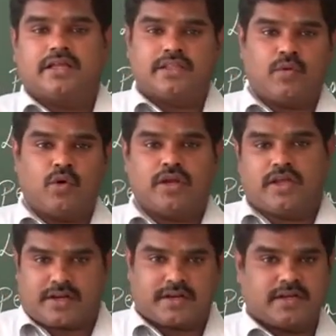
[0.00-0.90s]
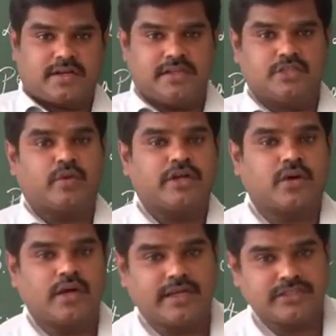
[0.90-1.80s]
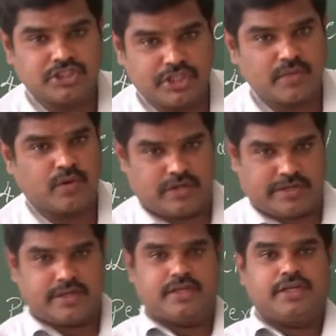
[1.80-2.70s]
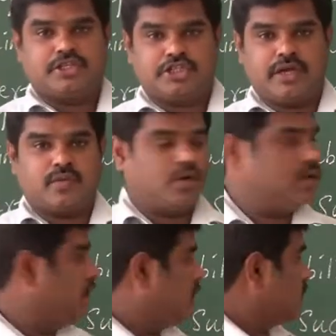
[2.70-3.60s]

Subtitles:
The owner is what you called as a shareholder. Shareholder